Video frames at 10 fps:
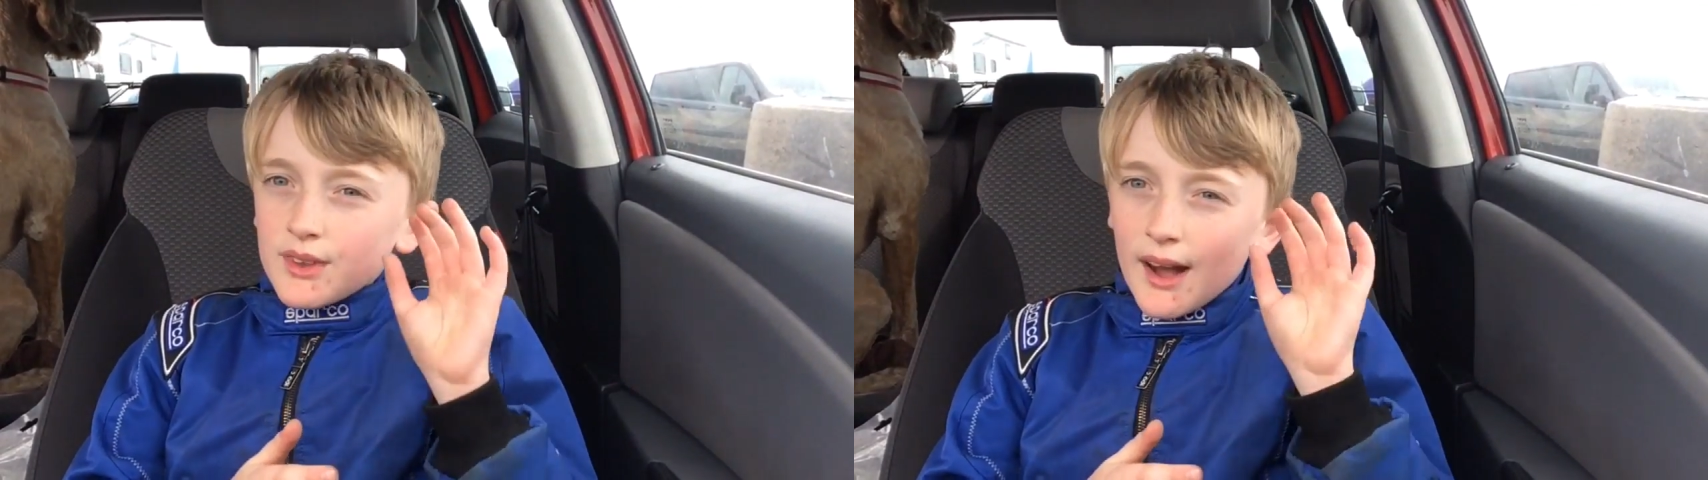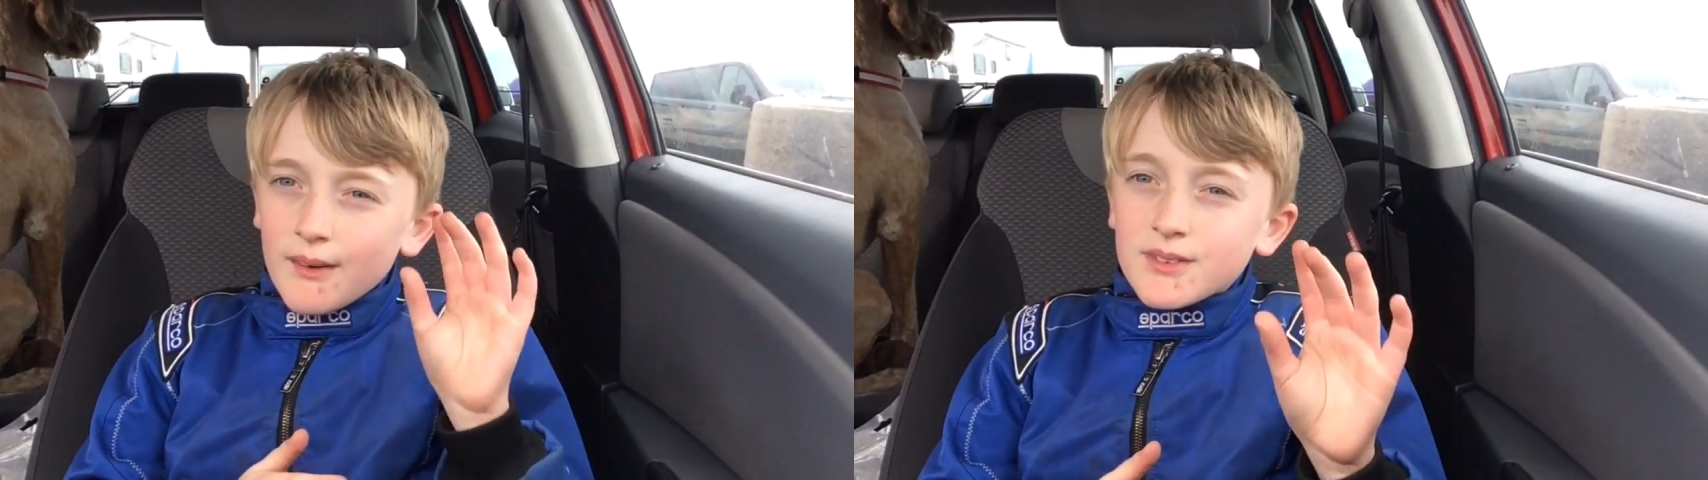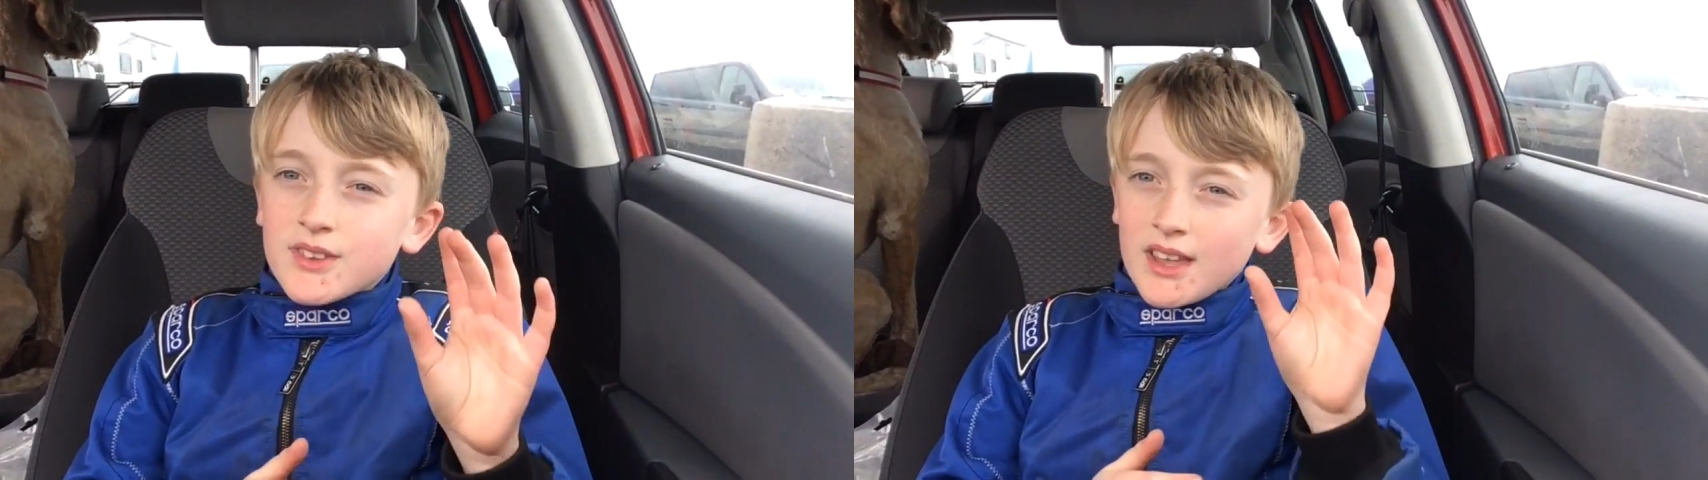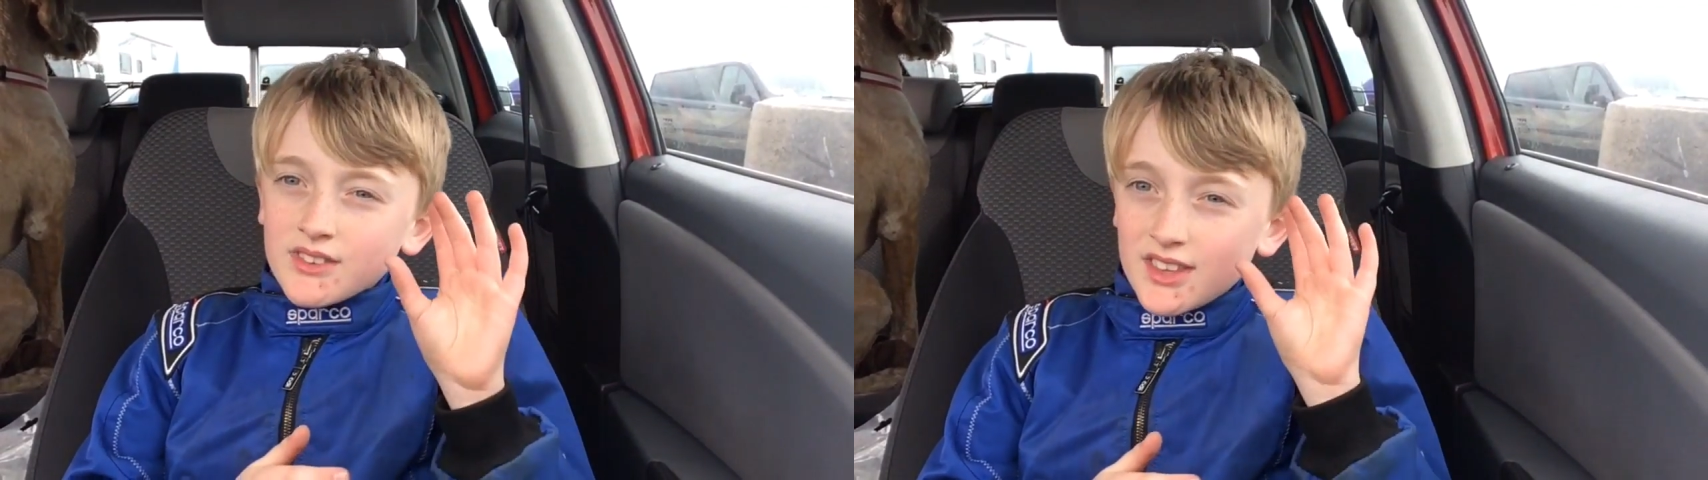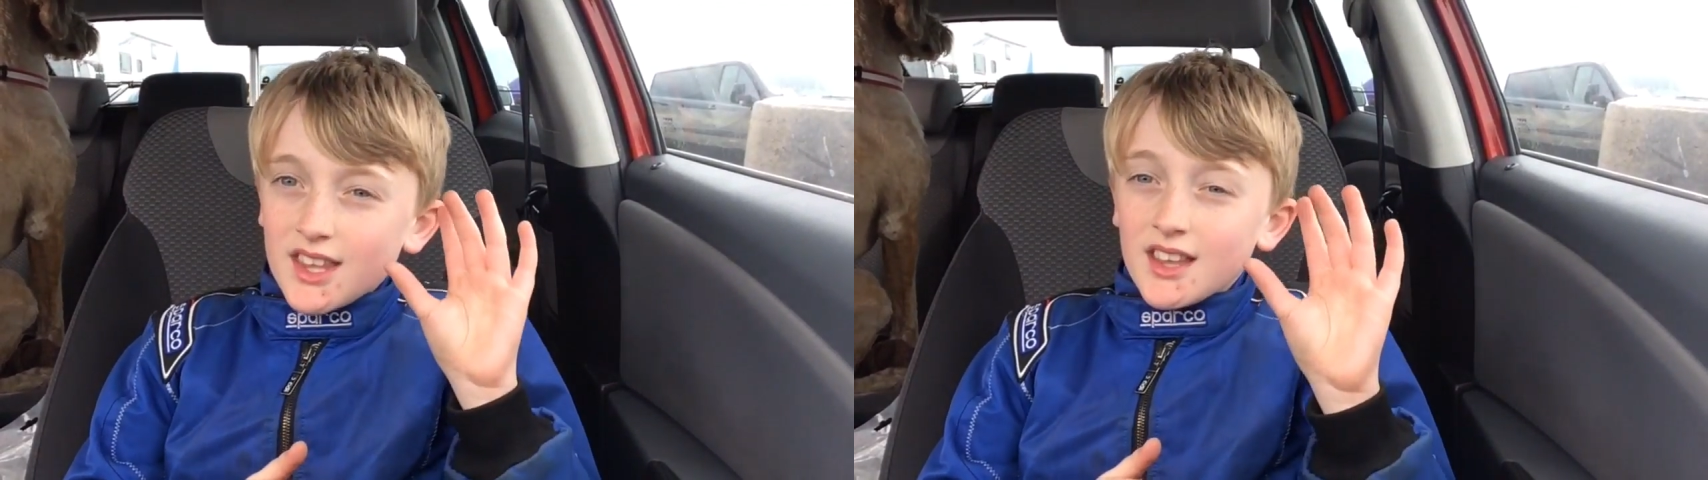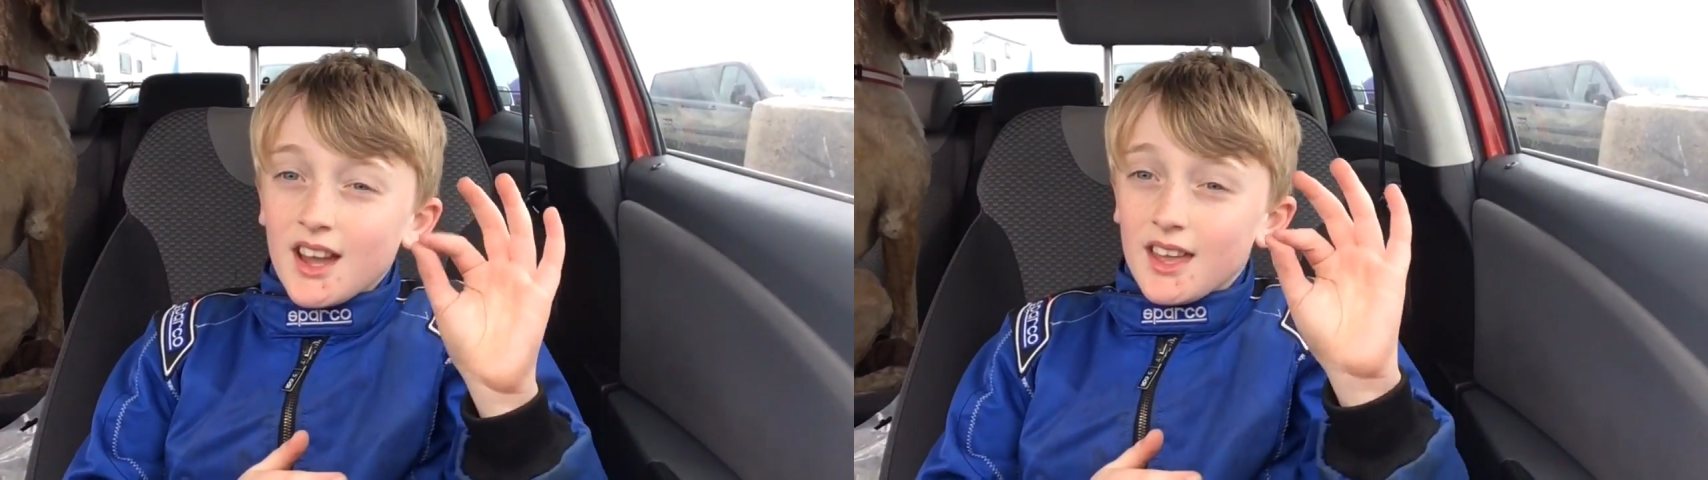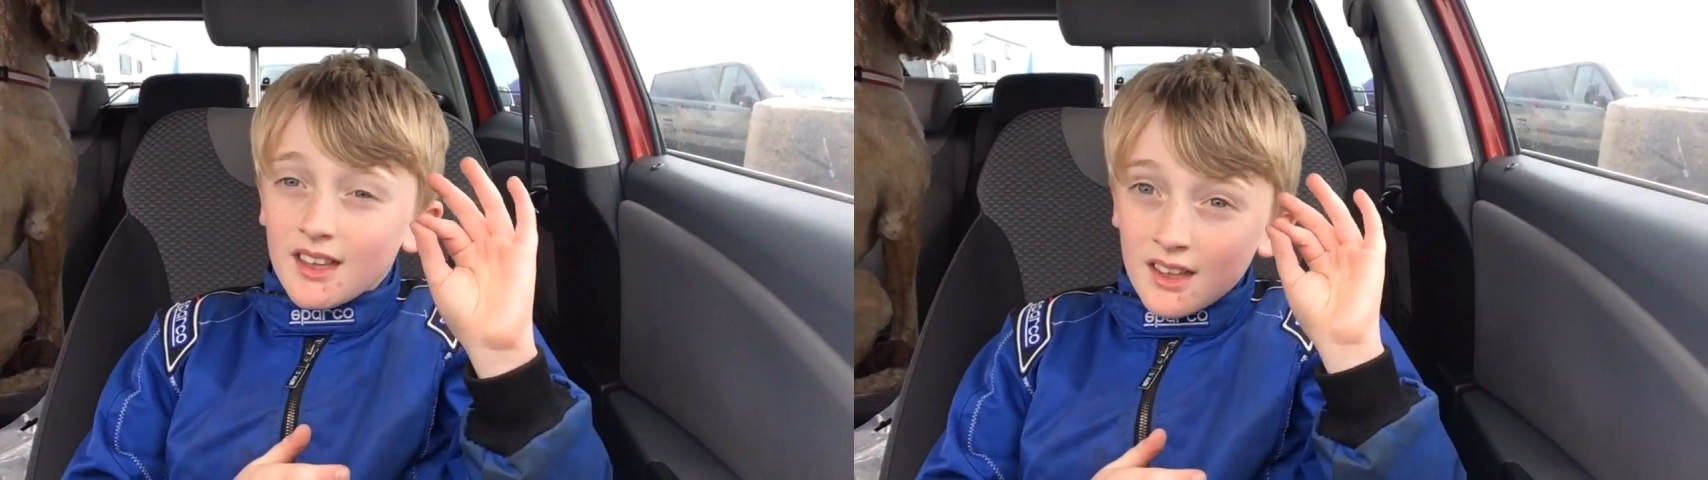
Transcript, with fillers: out on Saturday night.